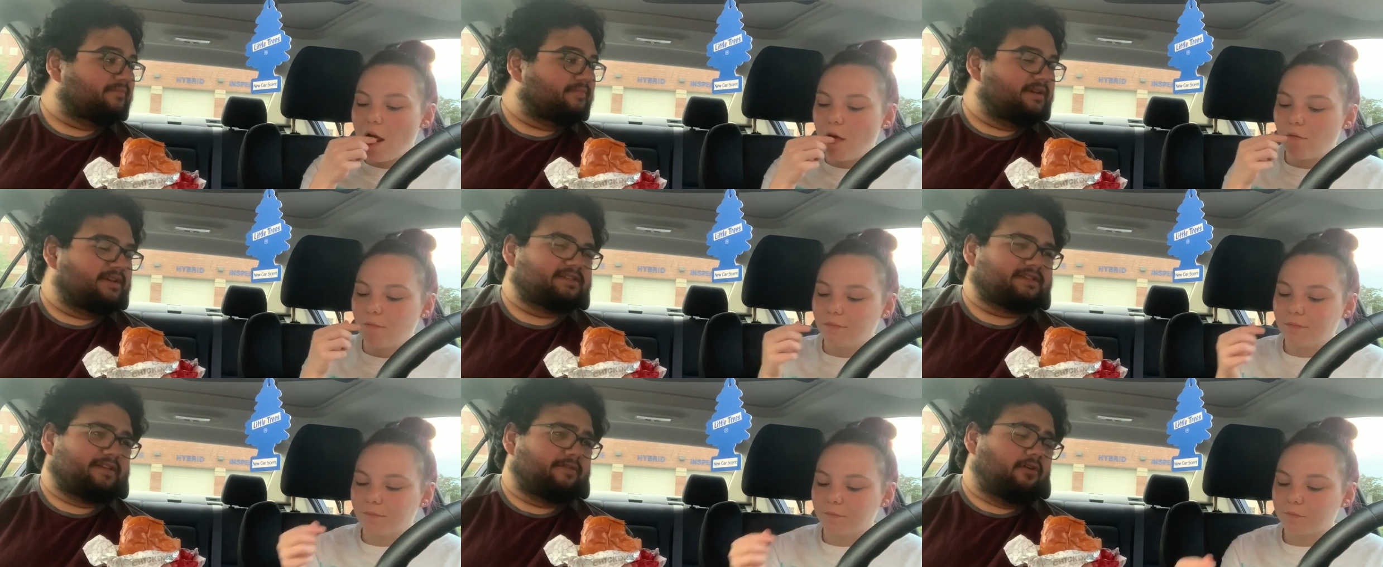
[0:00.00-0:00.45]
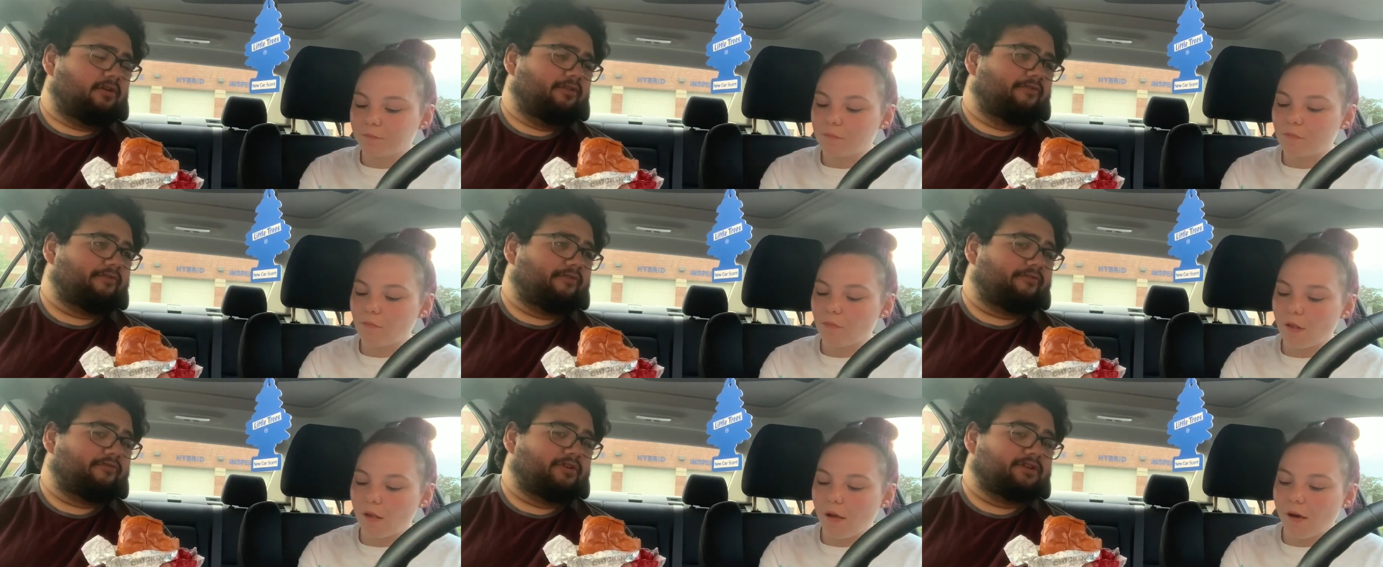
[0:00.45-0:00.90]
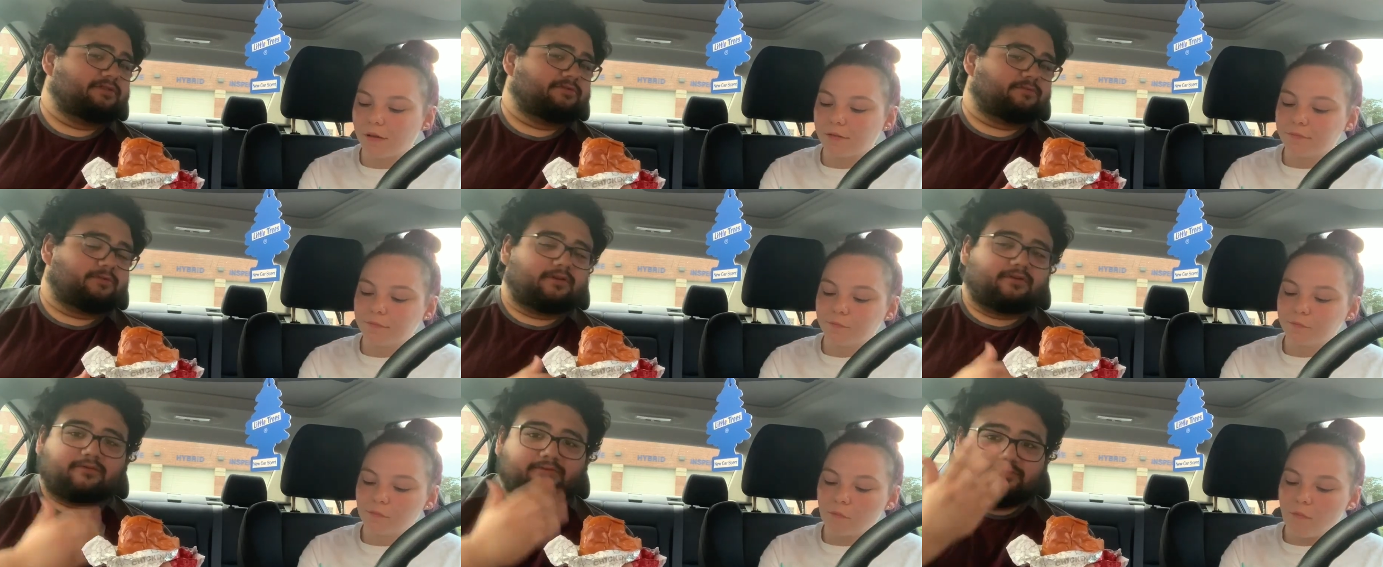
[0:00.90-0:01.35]
Speaker 1: because all of our
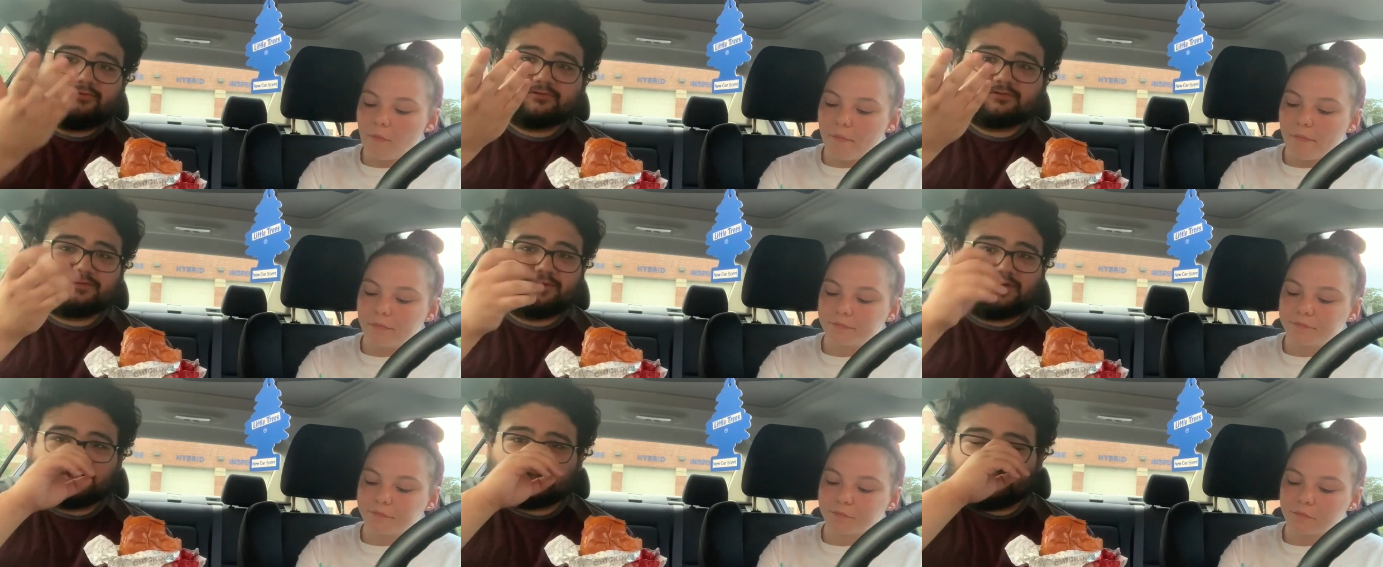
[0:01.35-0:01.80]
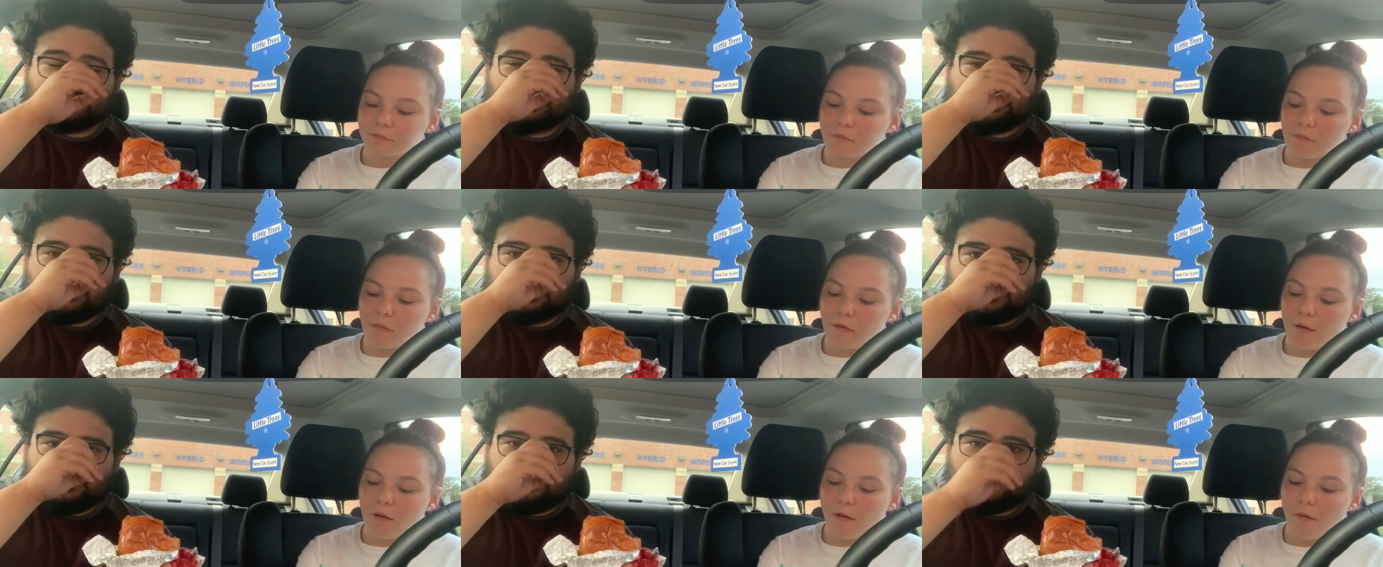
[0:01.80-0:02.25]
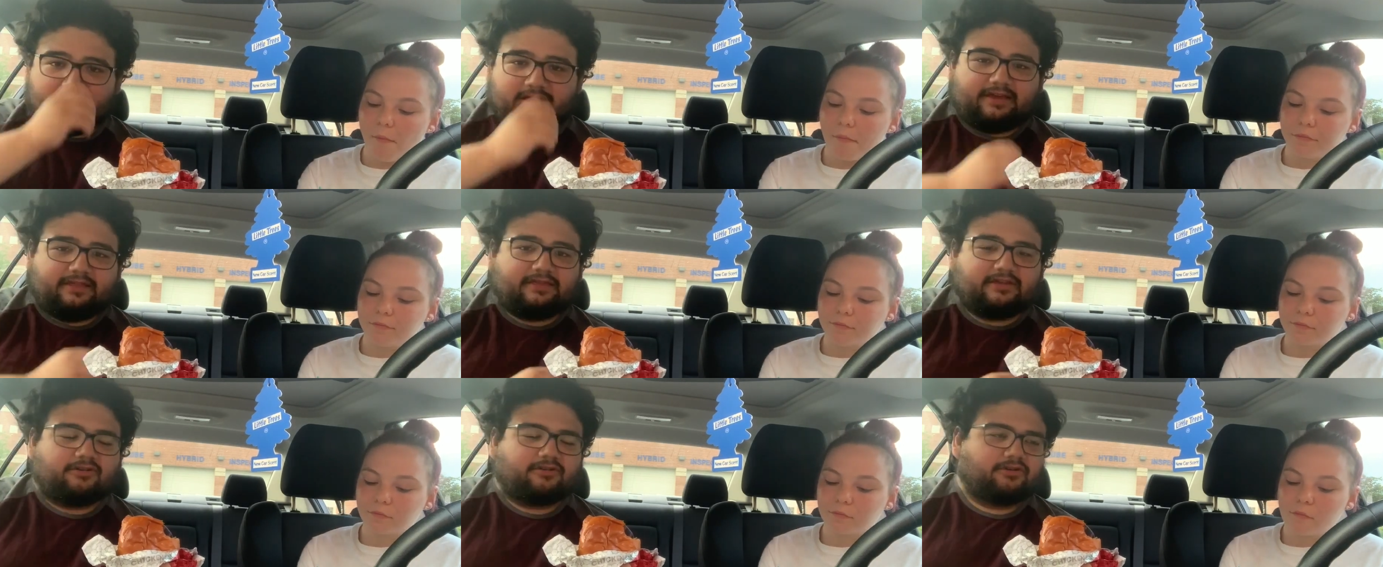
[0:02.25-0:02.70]
friends were it was freshman year
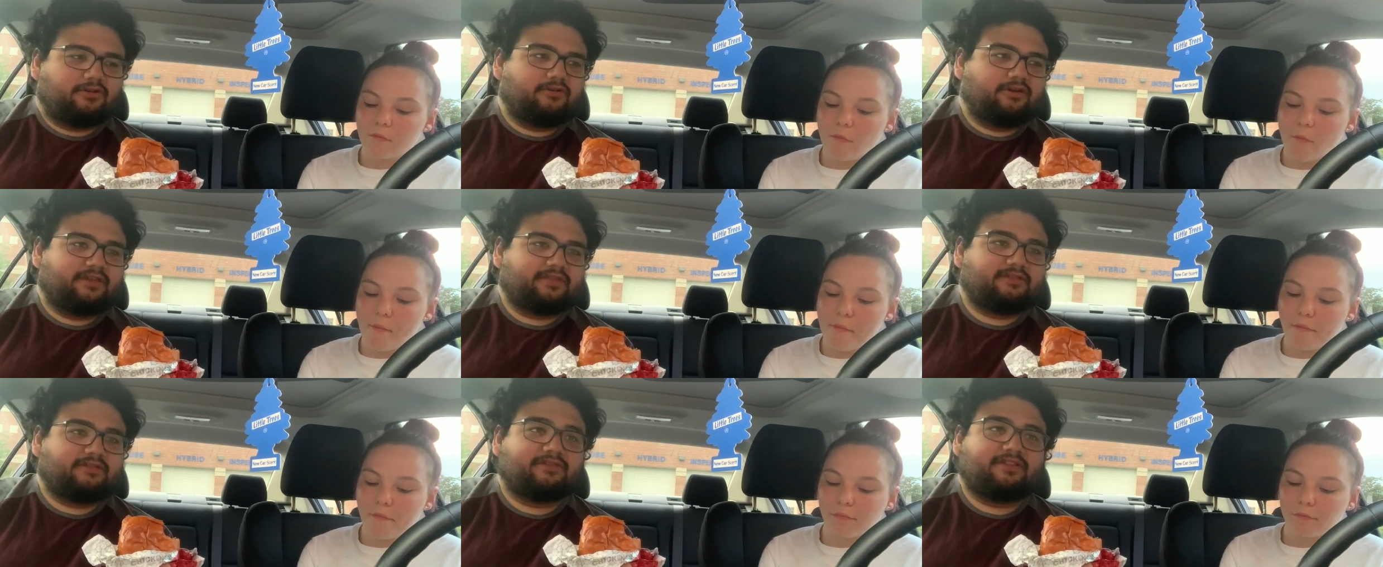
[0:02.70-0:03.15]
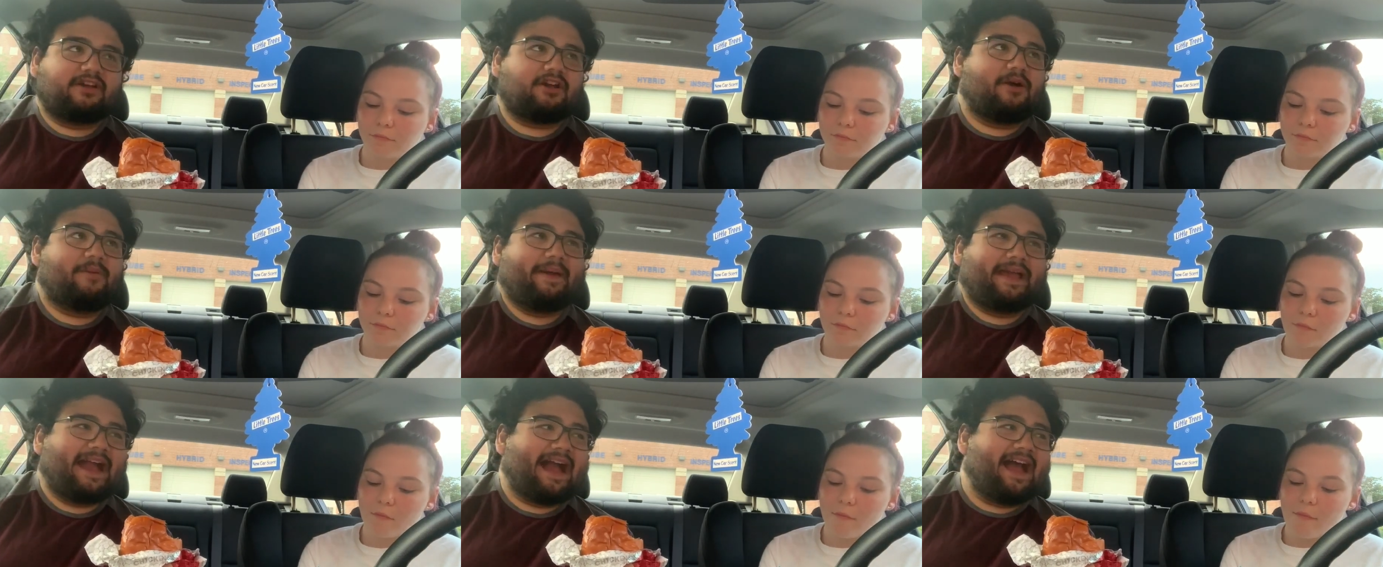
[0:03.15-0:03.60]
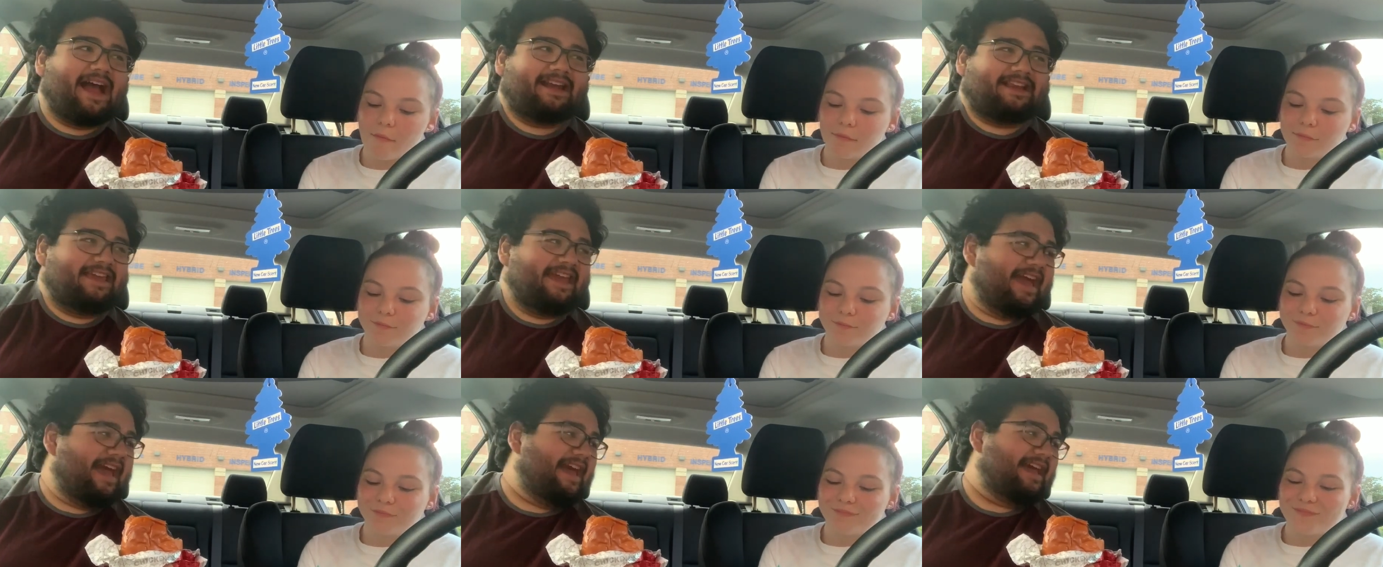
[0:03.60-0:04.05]
they're annoying they're like oh my
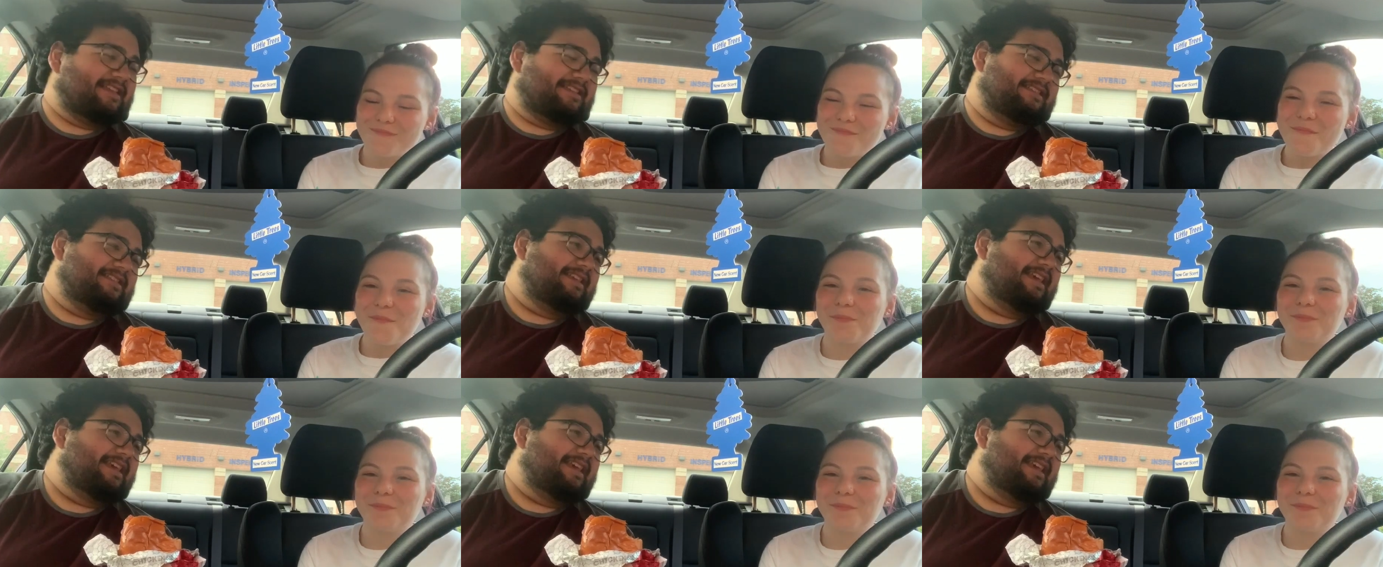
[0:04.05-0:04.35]
god kiss